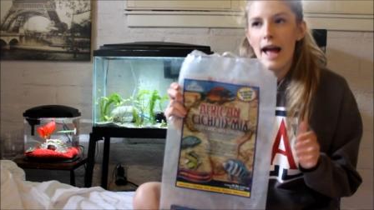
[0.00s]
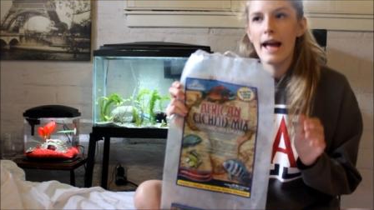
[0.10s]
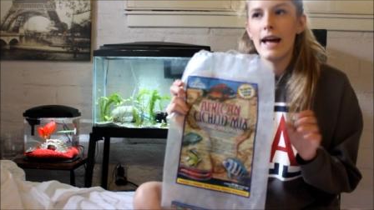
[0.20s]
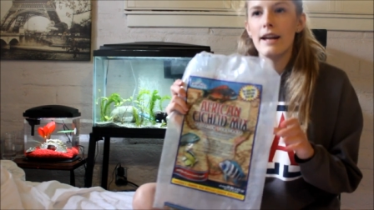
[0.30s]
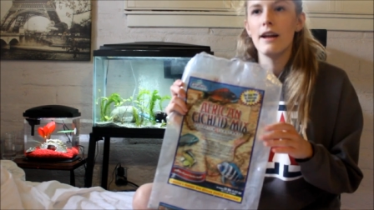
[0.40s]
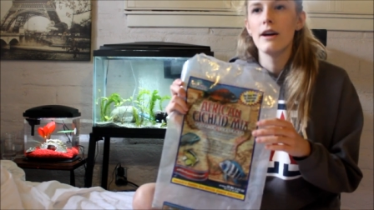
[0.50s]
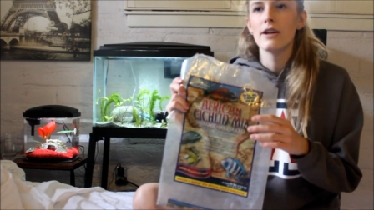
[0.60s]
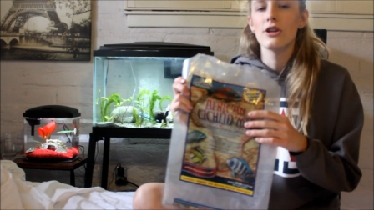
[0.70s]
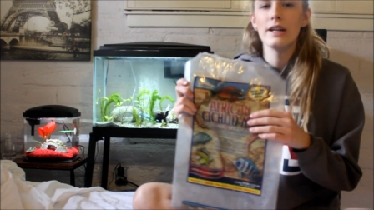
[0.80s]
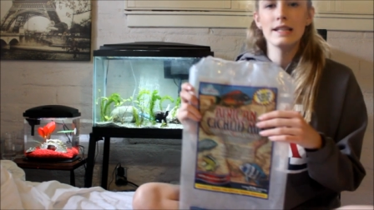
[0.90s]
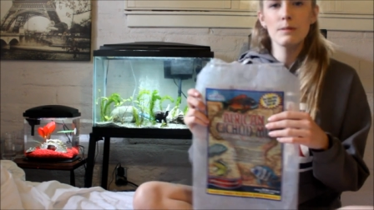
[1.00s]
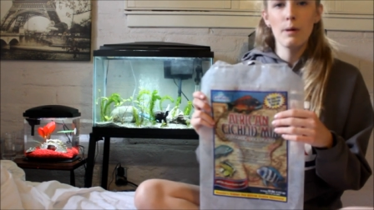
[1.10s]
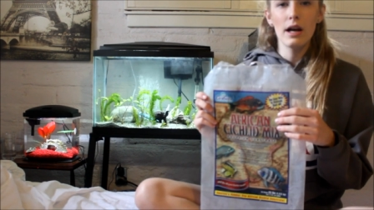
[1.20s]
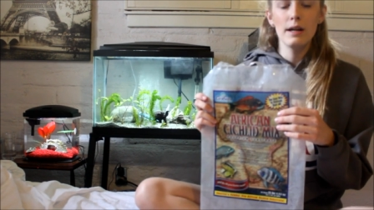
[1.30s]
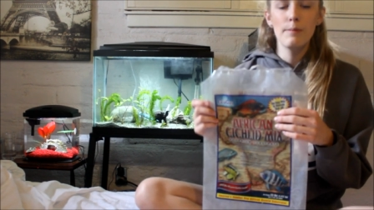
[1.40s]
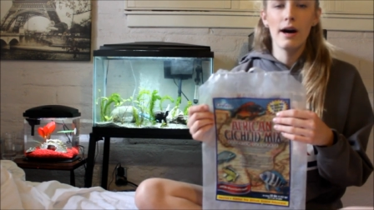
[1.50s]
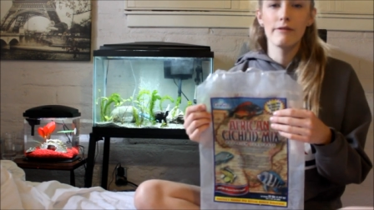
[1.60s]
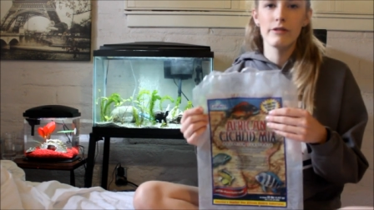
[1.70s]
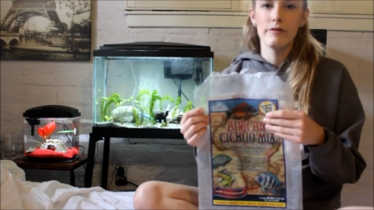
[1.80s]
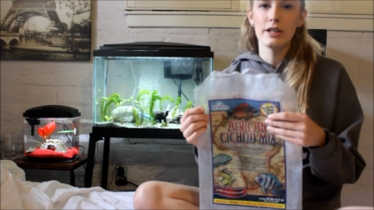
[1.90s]
and green spotted
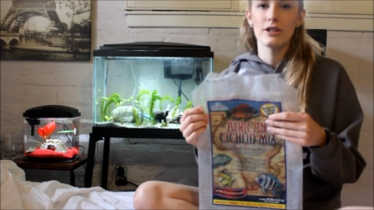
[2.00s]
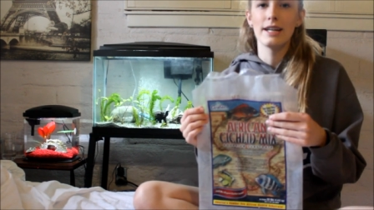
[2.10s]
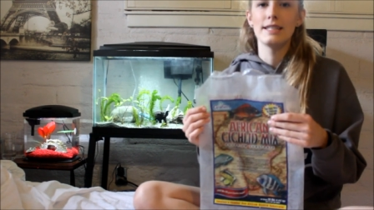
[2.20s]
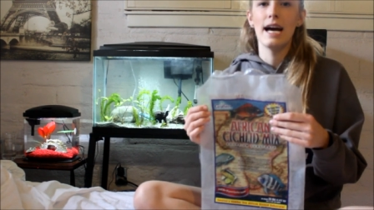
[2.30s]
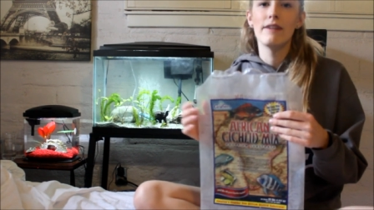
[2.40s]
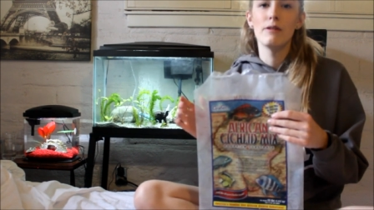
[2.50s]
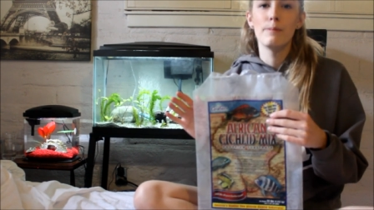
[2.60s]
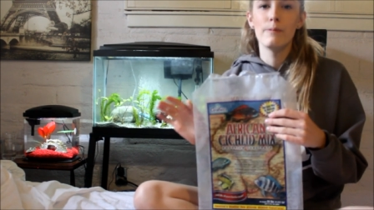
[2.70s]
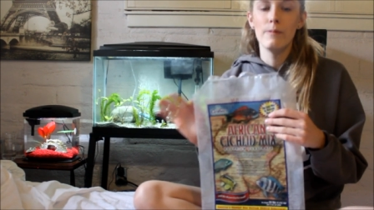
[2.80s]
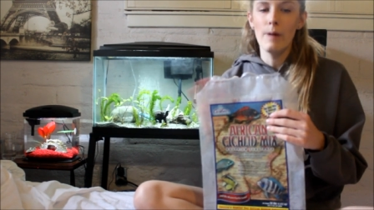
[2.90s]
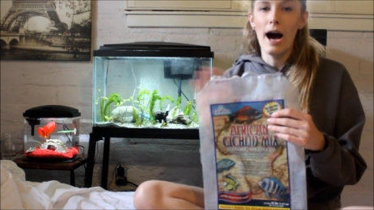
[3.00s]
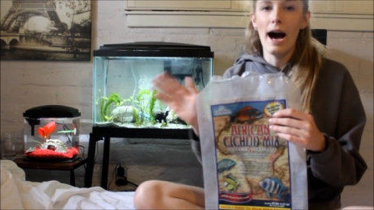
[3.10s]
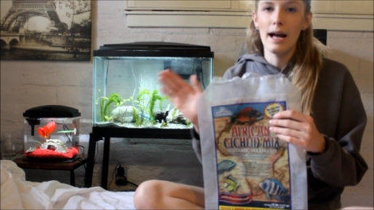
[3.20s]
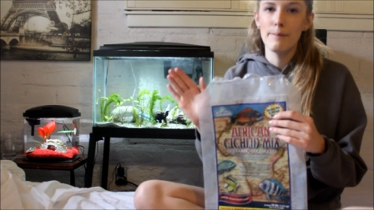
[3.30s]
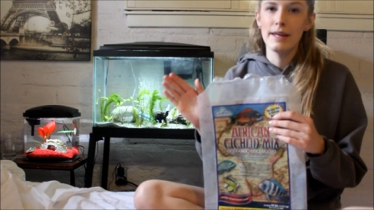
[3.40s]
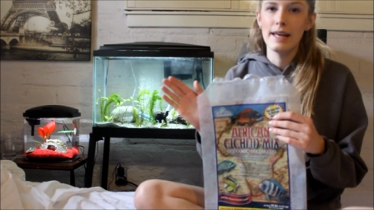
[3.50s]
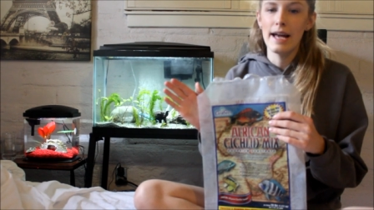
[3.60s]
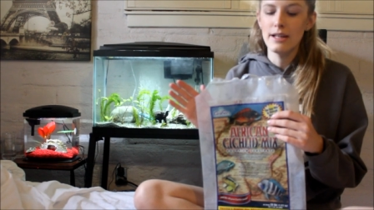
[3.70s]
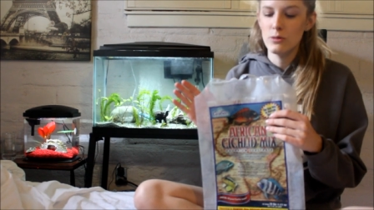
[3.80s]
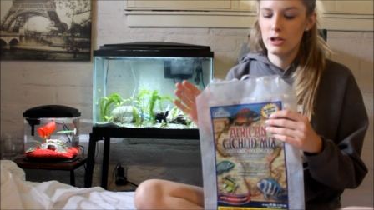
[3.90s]
pufferfish like to have a high
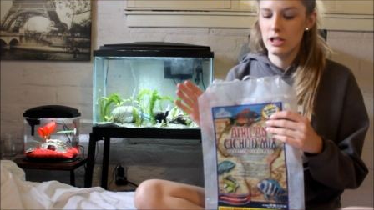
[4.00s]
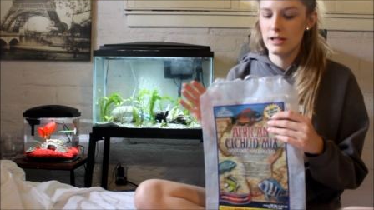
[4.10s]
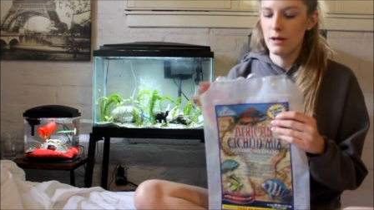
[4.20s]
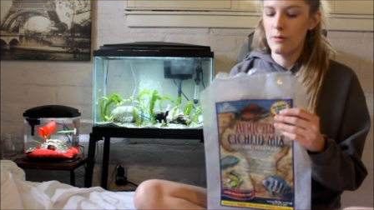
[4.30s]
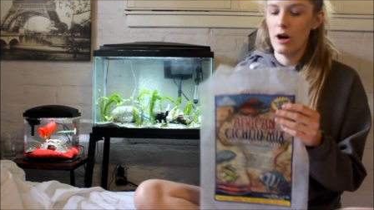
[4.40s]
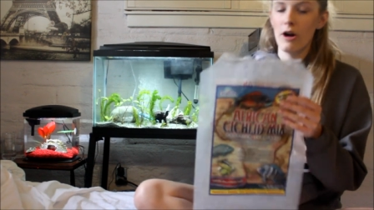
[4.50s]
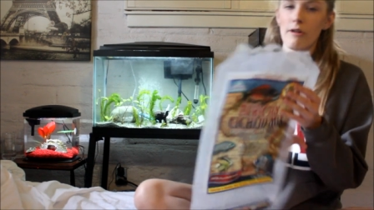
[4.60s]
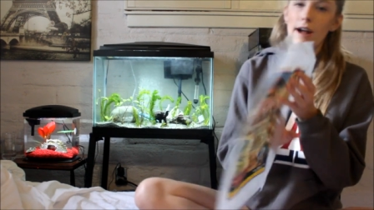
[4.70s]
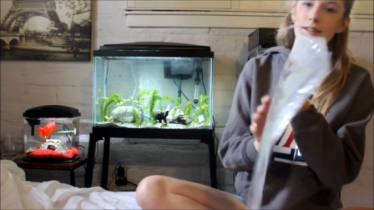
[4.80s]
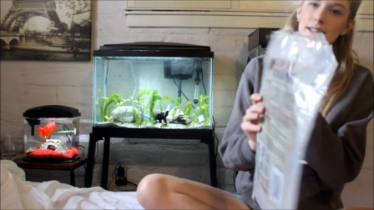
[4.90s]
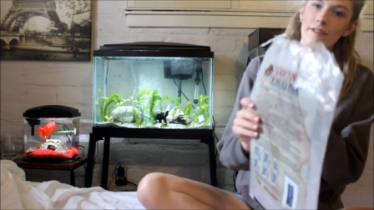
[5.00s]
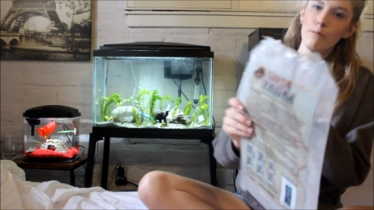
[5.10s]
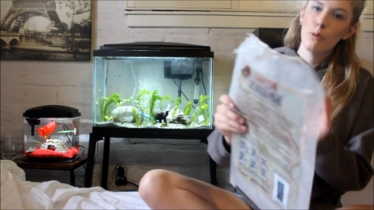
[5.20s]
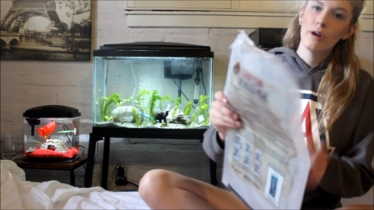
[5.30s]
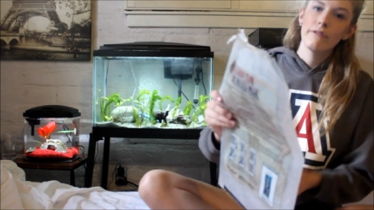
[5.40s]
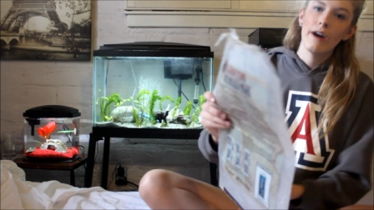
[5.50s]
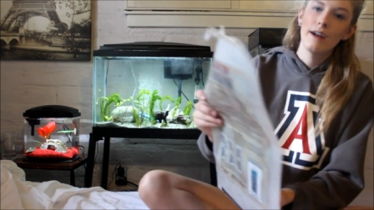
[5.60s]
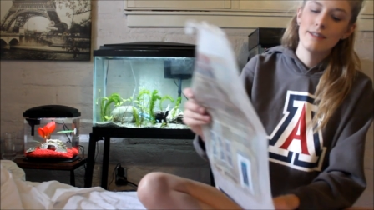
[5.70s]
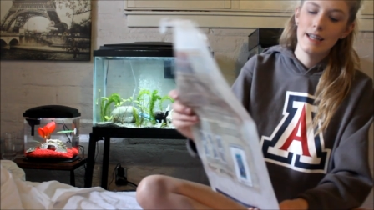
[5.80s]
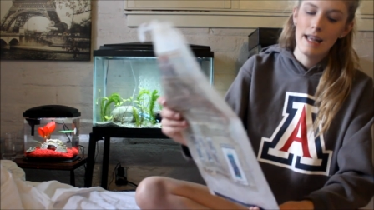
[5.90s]
pH which is a, around 7.5
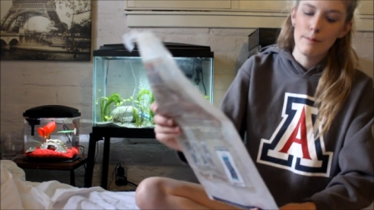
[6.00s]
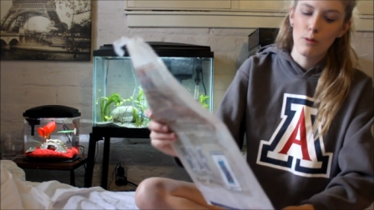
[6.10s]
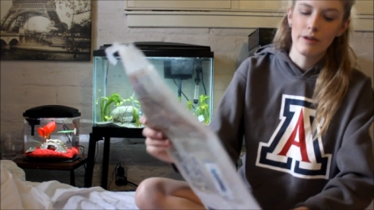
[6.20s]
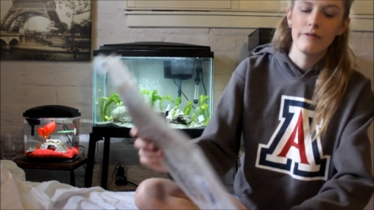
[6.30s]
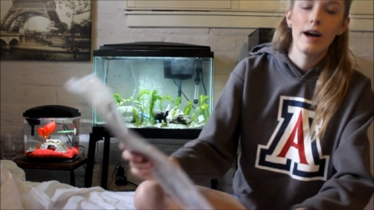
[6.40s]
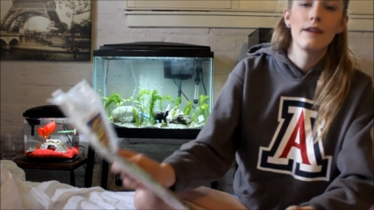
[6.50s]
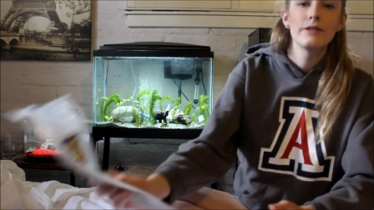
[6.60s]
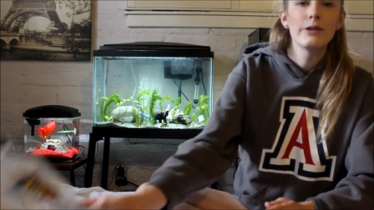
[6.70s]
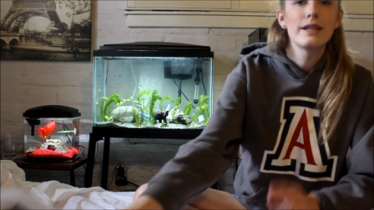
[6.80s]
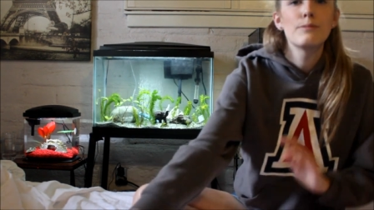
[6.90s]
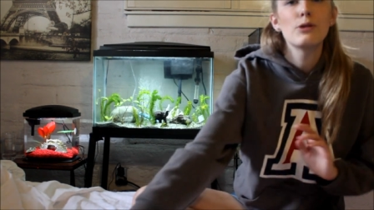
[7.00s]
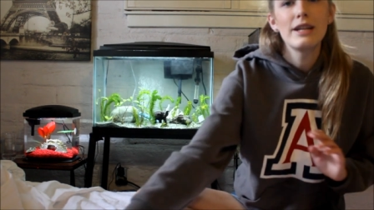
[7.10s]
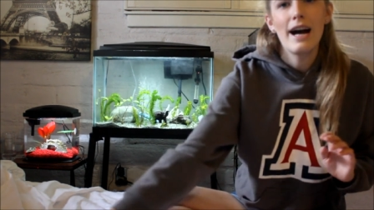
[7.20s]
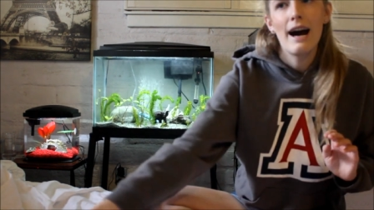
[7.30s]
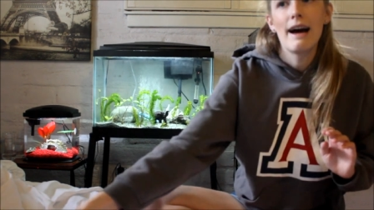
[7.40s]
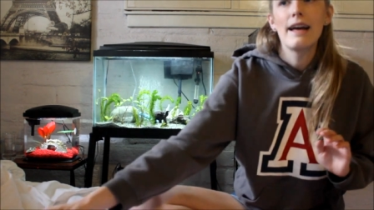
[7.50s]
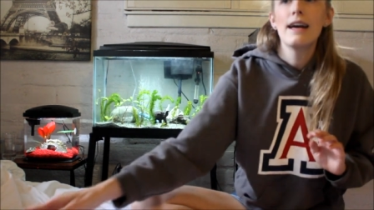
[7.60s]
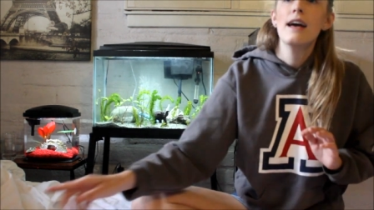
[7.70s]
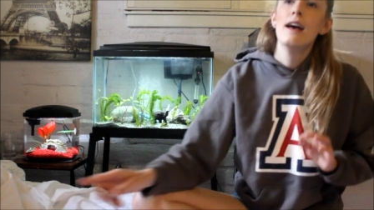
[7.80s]
to 8.5 so that's pretty high.